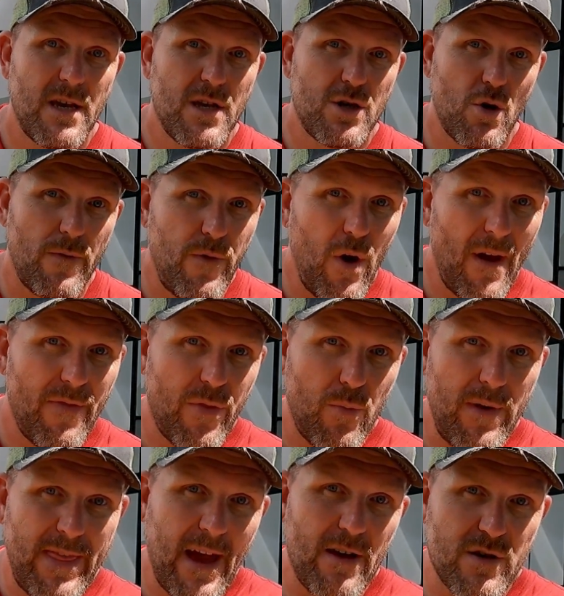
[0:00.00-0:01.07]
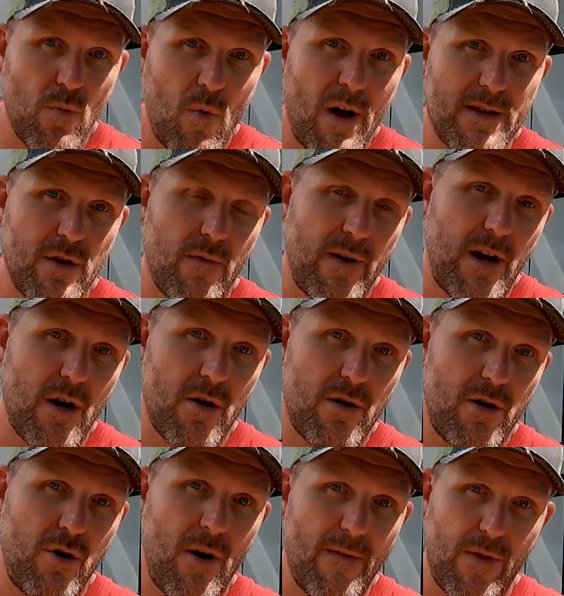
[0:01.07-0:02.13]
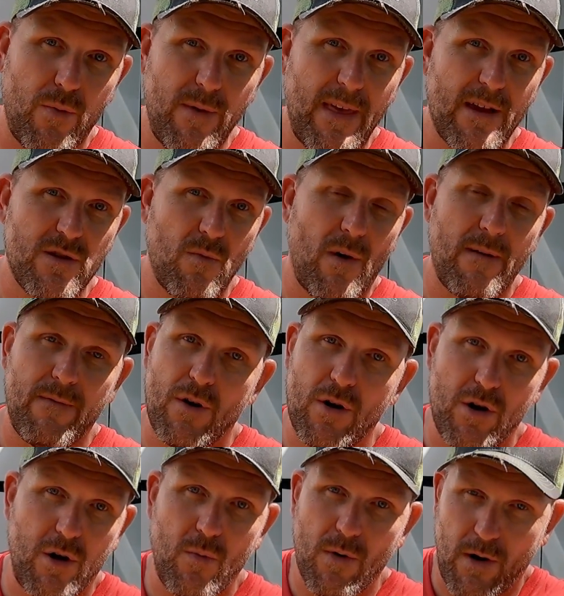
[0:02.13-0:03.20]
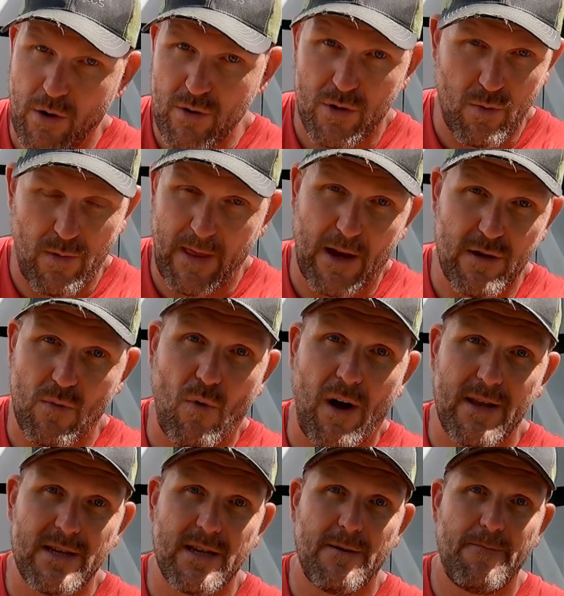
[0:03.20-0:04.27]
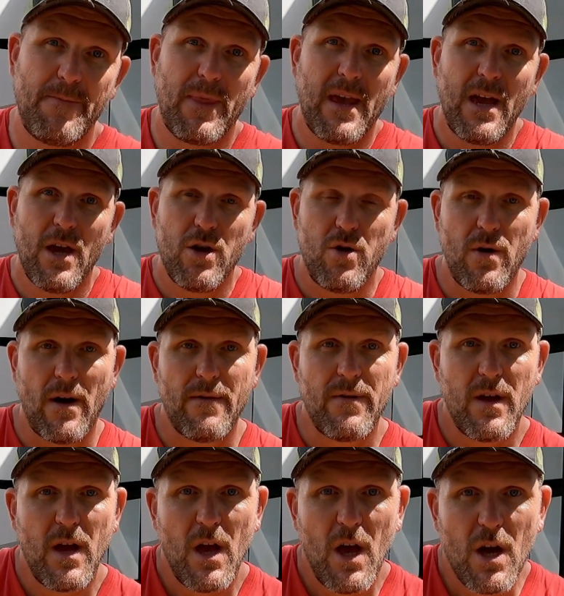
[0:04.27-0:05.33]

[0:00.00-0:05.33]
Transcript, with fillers: So if you have three thousand watts over here, you have a three thousand watt inverter and you want to use three thousand watts. You have